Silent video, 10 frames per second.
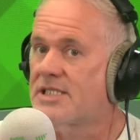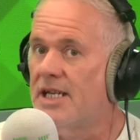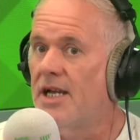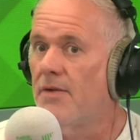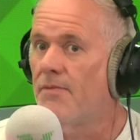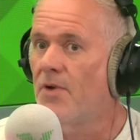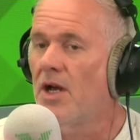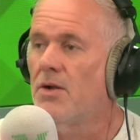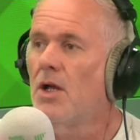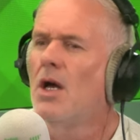it,
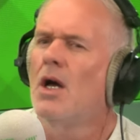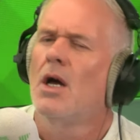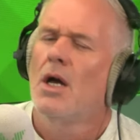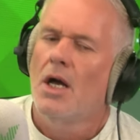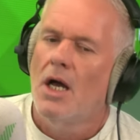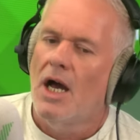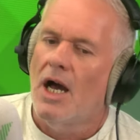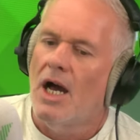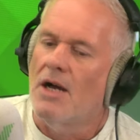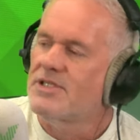and
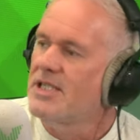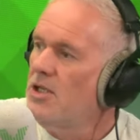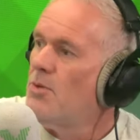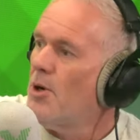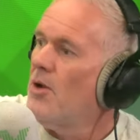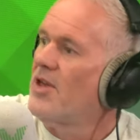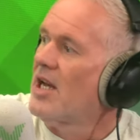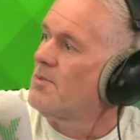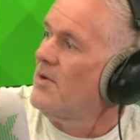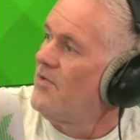I've seen you both
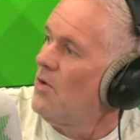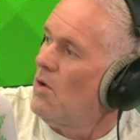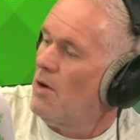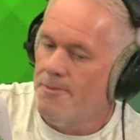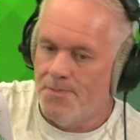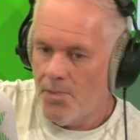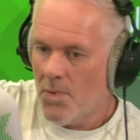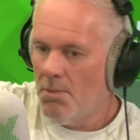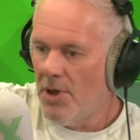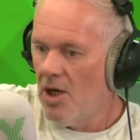act before,
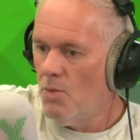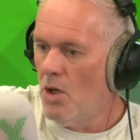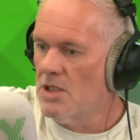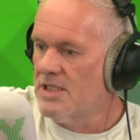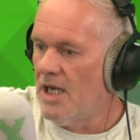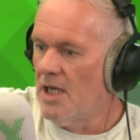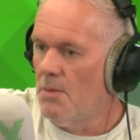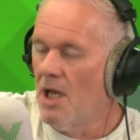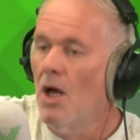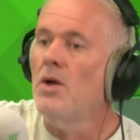but I watched that and
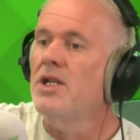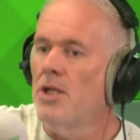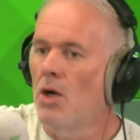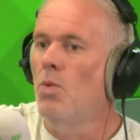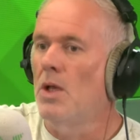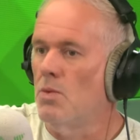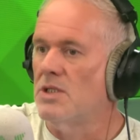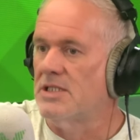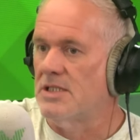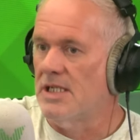I'm like, oh, I didn't know Will
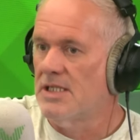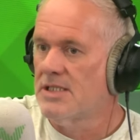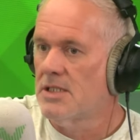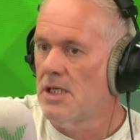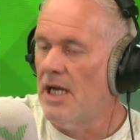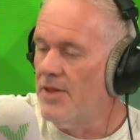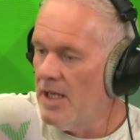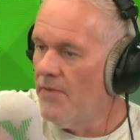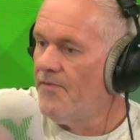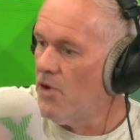was in this. And
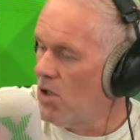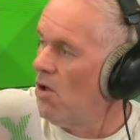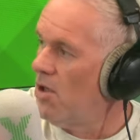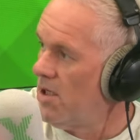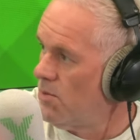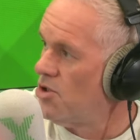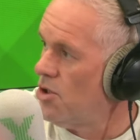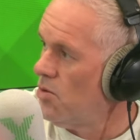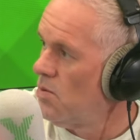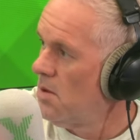then I forgot it was you